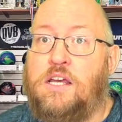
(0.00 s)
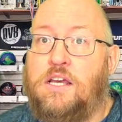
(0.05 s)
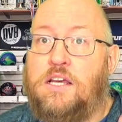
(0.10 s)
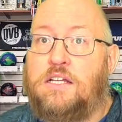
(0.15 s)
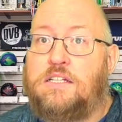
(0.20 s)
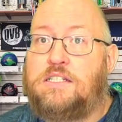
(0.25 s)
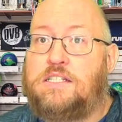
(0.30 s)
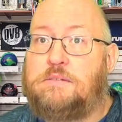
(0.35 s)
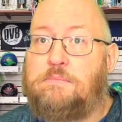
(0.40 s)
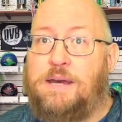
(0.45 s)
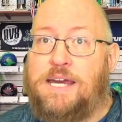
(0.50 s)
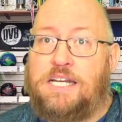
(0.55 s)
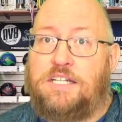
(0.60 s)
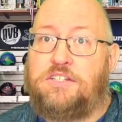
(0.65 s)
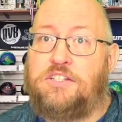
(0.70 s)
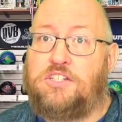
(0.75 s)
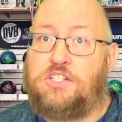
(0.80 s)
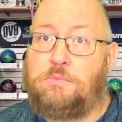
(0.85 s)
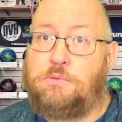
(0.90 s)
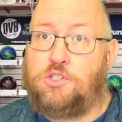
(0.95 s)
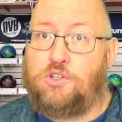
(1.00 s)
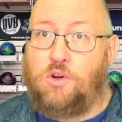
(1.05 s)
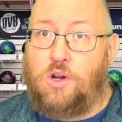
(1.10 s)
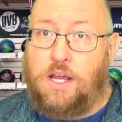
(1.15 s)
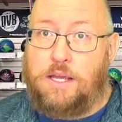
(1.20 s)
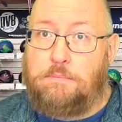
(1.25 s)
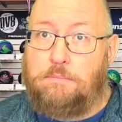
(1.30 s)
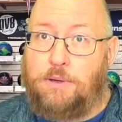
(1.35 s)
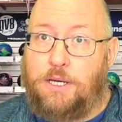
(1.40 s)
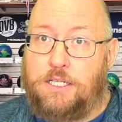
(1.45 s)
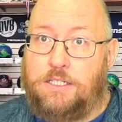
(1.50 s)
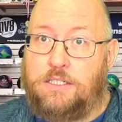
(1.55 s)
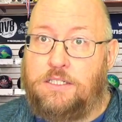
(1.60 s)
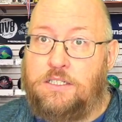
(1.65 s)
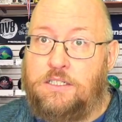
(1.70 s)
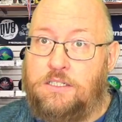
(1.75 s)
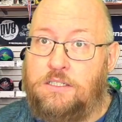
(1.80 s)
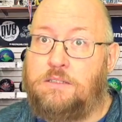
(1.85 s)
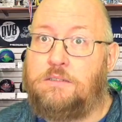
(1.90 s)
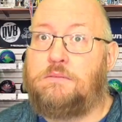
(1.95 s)
Smash the subscribe
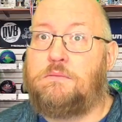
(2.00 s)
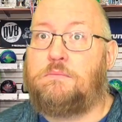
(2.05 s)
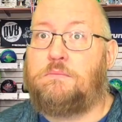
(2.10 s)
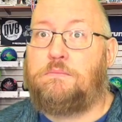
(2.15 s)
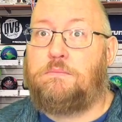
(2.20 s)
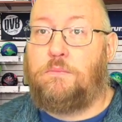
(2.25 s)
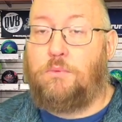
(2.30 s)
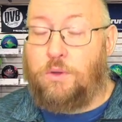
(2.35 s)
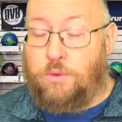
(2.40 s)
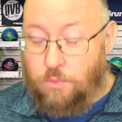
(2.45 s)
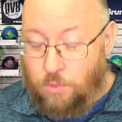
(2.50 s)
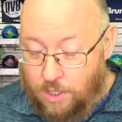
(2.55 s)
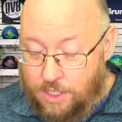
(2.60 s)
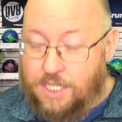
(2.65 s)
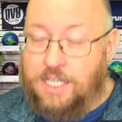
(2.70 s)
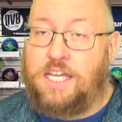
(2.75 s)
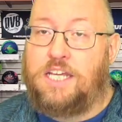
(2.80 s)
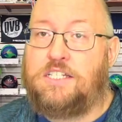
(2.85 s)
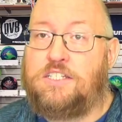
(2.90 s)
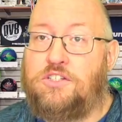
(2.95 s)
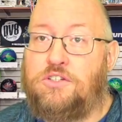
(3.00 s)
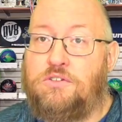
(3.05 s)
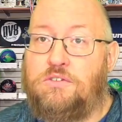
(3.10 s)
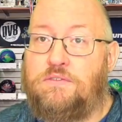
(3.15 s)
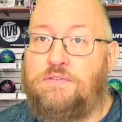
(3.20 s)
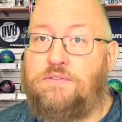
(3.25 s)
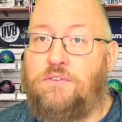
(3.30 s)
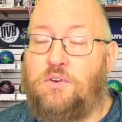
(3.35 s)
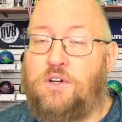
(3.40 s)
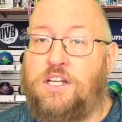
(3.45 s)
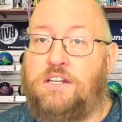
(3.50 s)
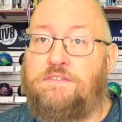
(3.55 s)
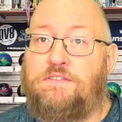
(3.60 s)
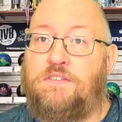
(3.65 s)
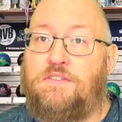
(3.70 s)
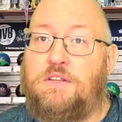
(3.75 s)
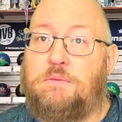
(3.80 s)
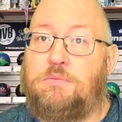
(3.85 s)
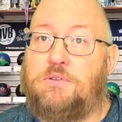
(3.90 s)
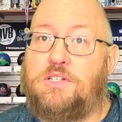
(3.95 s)
button. We want to get to 40 to
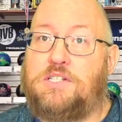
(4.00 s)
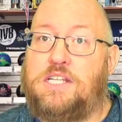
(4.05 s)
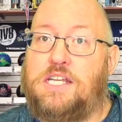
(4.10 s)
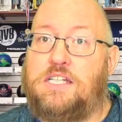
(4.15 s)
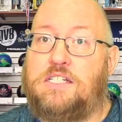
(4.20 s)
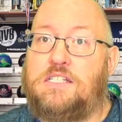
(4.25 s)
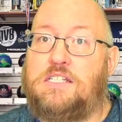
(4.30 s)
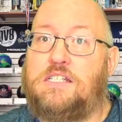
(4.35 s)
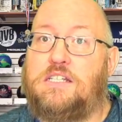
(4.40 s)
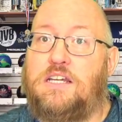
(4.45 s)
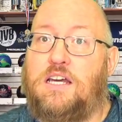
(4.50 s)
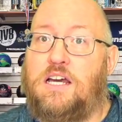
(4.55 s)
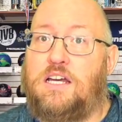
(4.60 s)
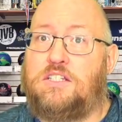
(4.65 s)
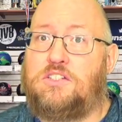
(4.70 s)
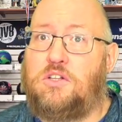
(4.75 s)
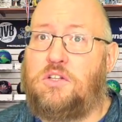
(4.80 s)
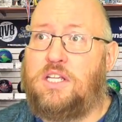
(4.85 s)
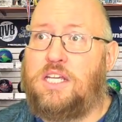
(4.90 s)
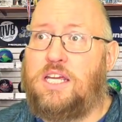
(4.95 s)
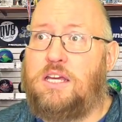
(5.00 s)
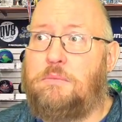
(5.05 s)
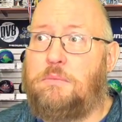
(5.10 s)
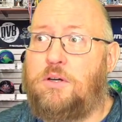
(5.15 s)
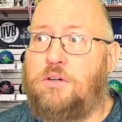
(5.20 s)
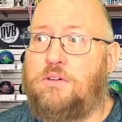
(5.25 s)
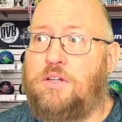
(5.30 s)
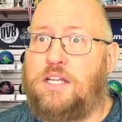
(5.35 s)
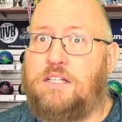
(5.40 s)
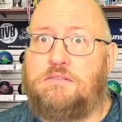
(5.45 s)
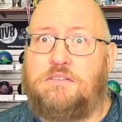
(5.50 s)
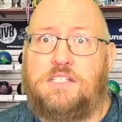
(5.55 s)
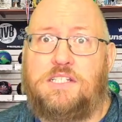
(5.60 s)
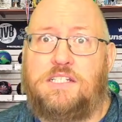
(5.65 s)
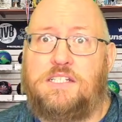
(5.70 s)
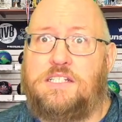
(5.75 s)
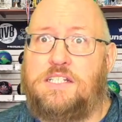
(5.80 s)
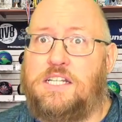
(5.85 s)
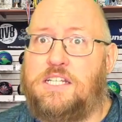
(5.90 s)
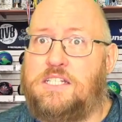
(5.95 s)
50%. It's only about
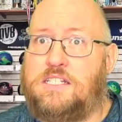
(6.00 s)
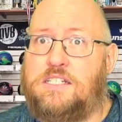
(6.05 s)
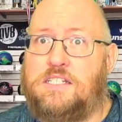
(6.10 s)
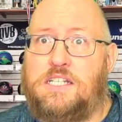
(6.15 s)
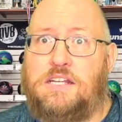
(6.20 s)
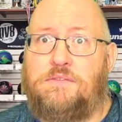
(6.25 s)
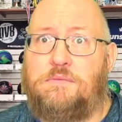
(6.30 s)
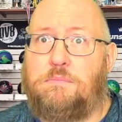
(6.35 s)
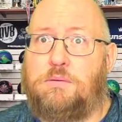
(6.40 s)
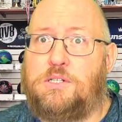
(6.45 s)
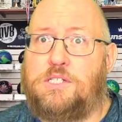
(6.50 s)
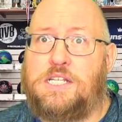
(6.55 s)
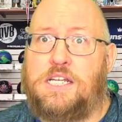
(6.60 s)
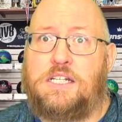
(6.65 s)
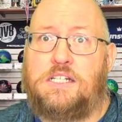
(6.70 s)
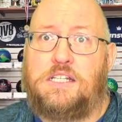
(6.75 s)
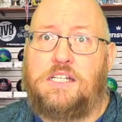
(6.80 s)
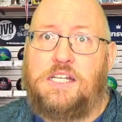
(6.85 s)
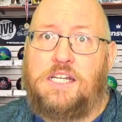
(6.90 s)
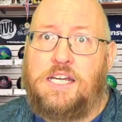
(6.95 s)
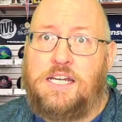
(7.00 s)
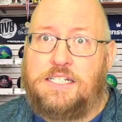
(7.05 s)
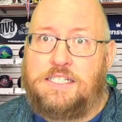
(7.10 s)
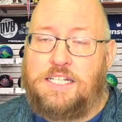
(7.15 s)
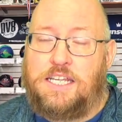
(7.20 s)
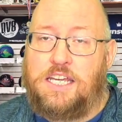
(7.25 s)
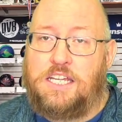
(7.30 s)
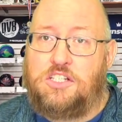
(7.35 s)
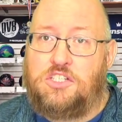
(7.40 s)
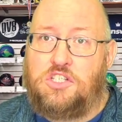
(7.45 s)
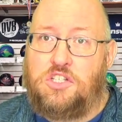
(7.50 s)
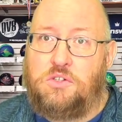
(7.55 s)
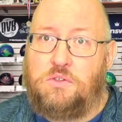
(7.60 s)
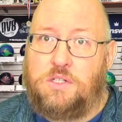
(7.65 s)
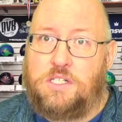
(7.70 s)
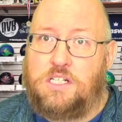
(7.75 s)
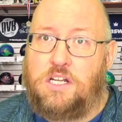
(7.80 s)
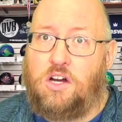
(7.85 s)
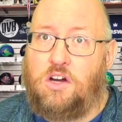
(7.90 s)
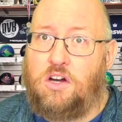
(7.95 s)
6-7% to get to
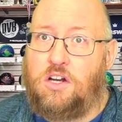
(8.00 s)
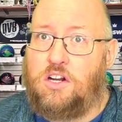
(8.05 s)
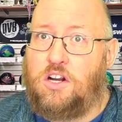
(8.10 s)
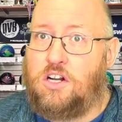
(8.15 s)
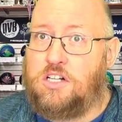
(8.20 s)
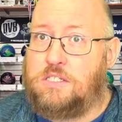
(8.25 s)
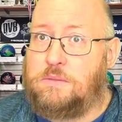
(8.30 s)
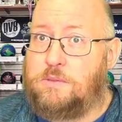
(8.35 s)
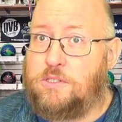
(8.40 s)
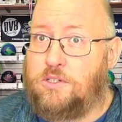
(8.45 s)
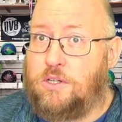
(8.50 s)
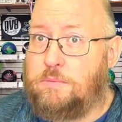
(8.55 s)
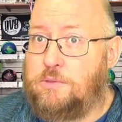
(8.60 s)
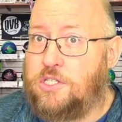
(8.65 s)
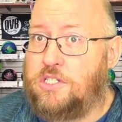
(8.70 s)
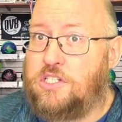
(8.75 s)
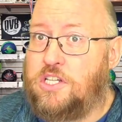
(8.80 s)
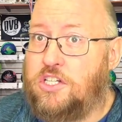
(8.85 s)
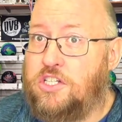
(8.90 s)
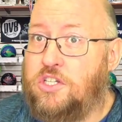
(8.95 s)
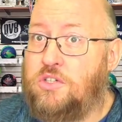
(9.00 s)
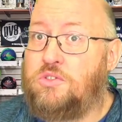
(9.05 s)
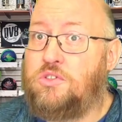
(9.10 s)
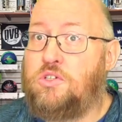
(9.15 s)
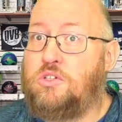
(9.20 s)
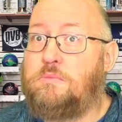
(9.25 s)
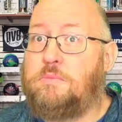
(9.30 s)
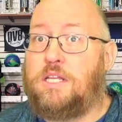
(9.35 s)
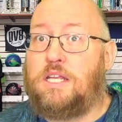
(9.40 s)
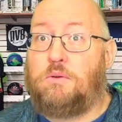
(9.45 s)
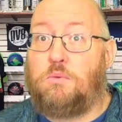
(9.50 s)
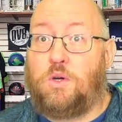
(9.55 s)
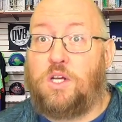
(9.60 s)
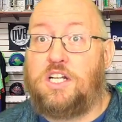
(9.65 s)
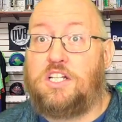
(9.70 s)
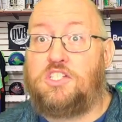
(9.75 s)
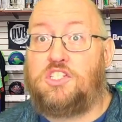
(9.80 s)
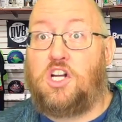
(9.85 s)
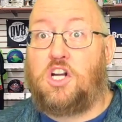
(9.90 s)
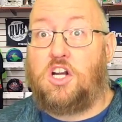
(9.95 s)
it on our subscriptions on YouTube, and then we're going
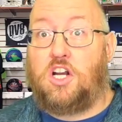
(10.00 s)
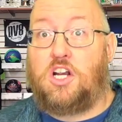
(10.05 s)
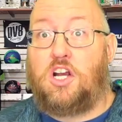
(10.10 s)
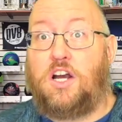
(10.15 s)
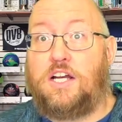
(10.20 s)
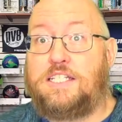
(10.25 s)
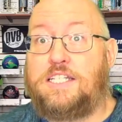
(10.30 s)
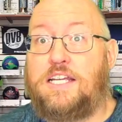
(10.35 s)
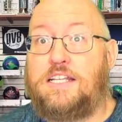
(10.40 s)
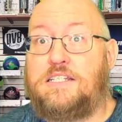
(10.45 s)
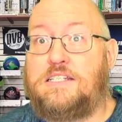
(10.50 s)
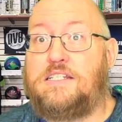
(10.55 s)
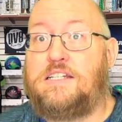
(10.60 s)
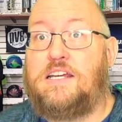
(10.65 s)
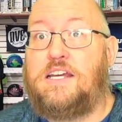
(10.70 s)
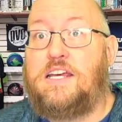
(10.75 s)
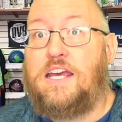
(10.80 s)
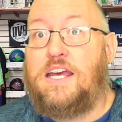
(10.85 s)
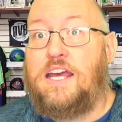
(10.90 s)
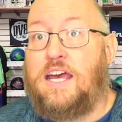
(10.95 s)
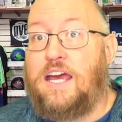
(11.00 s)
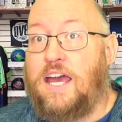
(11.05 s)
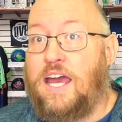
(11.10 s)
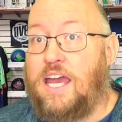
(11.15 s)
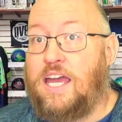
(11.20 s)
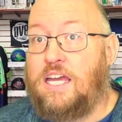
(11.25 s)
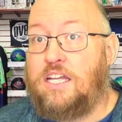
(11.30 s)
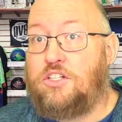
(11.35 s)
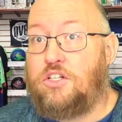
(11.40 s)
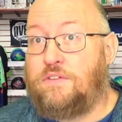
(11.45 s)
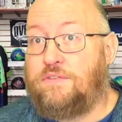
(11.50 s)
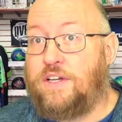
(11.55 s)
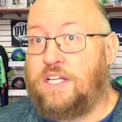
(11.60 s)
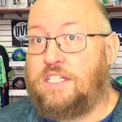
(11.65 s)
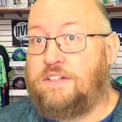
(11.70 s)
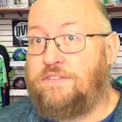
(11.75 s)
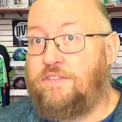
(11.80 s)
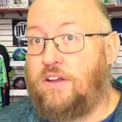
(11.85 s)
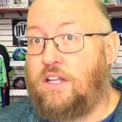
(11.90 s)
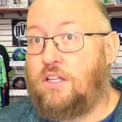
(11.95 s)
to start our contest. And don't forget to
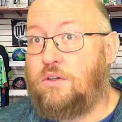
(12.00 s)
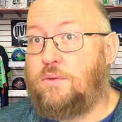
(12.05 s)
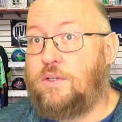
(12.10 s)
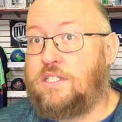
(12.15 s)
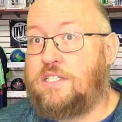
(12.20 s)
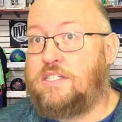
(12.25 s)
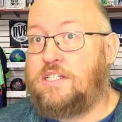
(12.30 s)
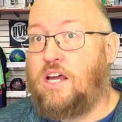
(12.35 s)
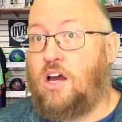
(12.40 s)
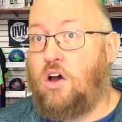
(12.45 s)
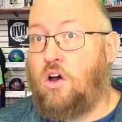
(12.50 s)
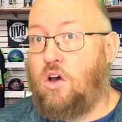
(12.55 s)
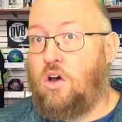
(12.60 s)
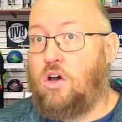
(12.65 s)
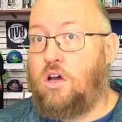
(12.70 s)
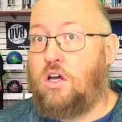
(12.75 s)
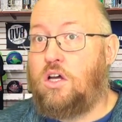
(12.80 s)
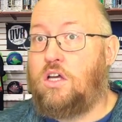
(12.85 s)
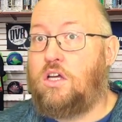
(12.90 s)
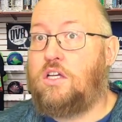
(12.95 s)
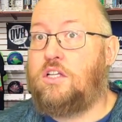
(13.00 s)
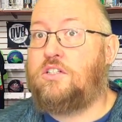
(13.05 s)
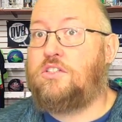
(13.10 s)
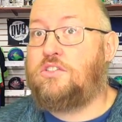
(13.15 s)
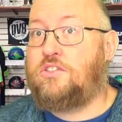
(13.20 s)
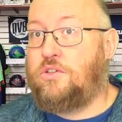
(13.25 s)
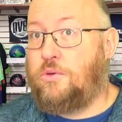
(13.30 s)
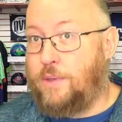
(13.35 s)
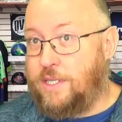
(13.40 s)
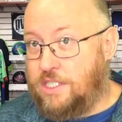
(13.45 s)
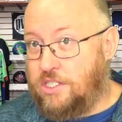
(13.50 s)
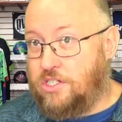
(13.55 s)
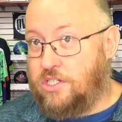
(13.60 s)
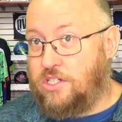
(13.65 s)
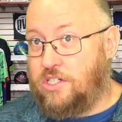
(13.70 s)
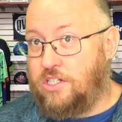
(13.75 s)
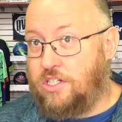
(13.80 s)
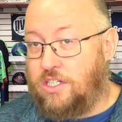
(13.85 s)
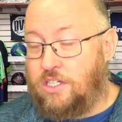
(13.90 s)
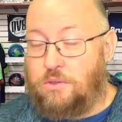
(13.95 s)
follow us on
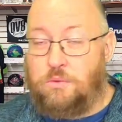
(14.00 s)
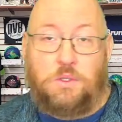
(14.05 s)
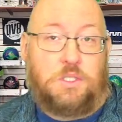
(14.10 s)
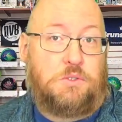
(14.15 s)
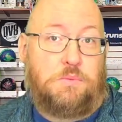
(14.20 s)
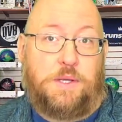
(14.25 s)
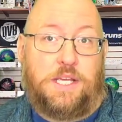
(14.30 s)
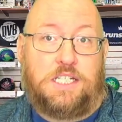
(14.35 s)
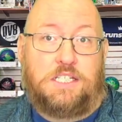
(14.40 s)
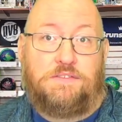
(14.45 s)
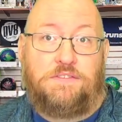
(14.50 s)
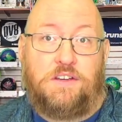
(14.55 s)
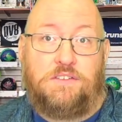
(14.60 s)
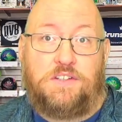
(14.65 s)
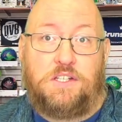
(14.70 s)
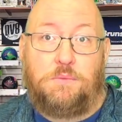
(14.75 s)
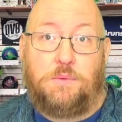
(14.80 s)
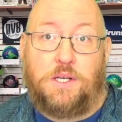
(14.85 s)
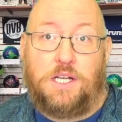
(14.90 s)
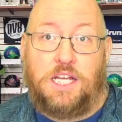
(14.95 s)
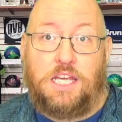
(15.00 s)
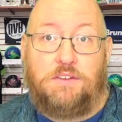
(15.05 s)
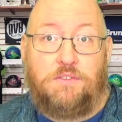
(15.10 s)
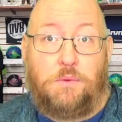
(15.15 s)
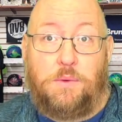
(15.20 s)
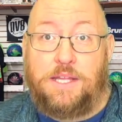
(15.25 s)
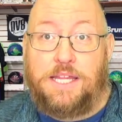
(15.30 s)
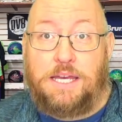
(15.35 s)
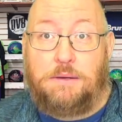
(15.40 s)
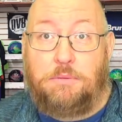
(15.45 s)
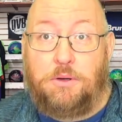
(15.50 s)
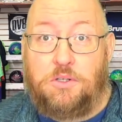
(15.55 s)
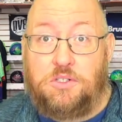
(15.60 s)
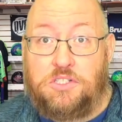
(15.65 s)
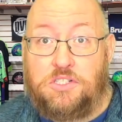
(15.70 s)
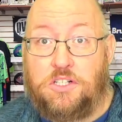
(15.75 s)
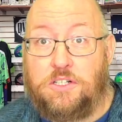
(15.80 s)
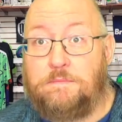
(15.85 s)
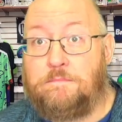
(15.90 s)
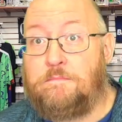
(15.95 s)
Twitch. Once we get to 50, we're going to give away that
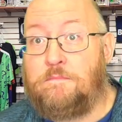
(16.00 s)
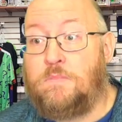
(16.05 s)
poster.